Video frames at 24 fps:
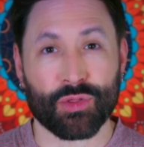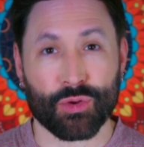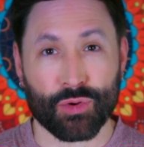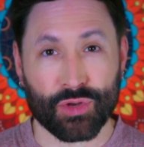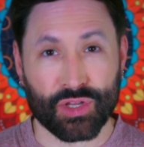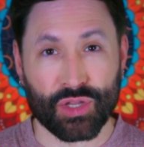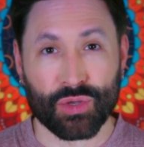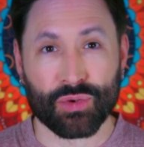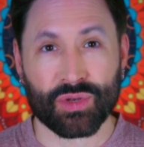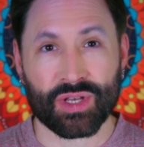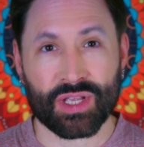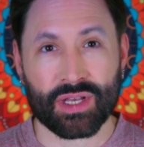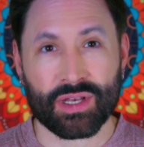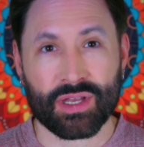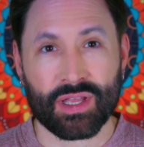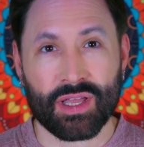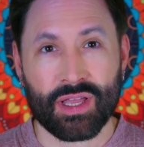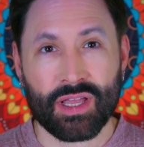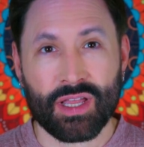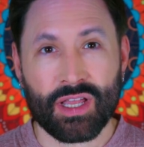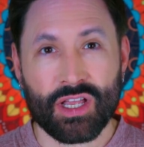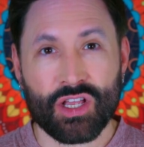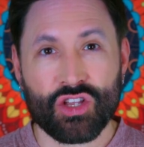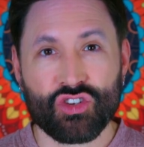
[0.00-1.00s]
her union,
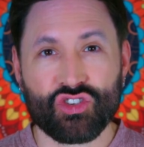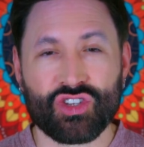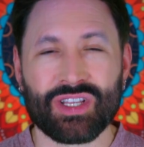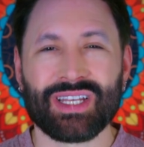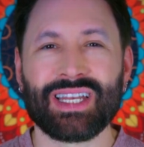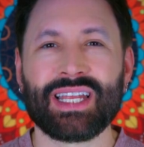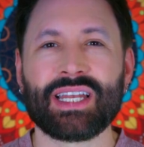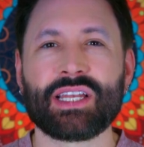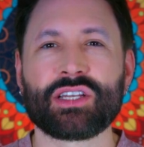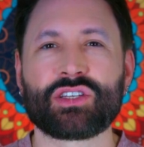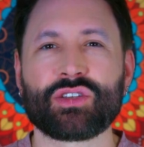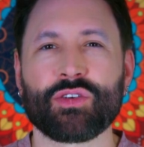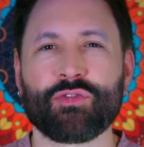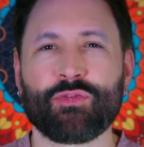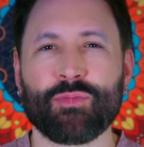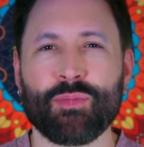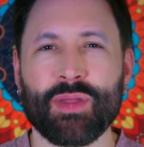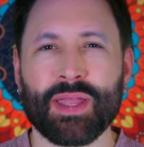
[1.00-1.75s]
she needed to